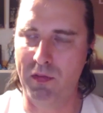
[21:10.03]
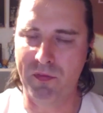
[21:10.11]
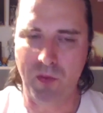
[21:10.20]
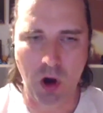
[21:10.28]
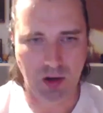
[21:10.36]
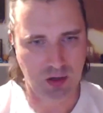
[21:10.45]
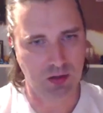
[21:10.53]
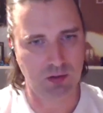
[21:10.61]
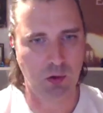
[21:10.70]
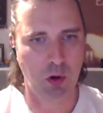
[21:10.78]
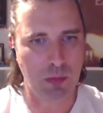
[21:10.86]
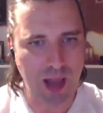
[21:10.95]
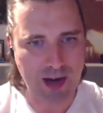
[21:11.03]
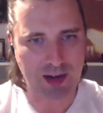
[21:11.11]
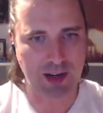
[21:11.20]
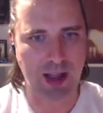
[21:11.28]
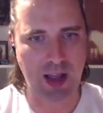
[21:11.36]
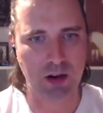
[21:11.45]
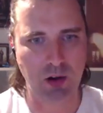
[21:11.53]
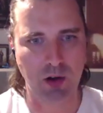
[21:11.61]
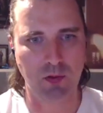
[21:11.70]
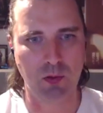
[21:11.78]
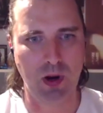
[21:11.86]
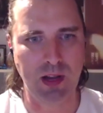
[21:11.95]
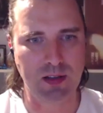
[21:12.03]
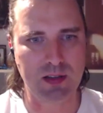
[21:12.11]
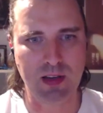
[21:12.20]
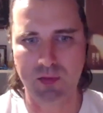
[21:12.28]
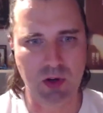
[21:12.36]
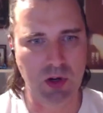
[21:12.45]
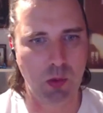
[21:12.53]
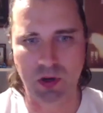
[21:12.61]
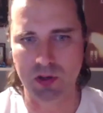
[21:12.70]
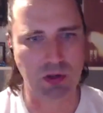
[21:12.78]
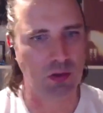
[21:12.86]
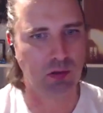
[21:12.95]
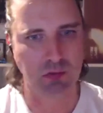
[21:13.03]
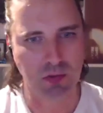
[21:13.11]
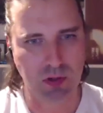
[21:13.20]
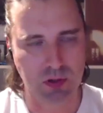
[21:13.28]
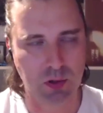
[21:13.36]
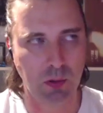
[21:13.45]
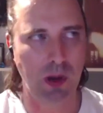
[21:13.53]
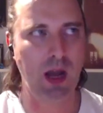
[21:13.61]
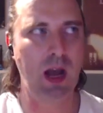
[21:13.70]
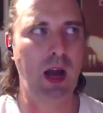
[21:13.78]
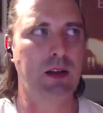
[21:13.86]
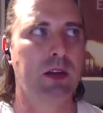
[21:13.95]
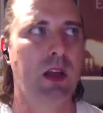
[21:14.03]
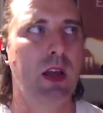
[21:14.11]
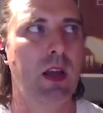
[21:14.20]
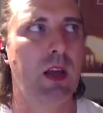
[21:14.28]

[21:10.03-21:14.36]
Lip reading: fog or a black cloud over it that's never going to part.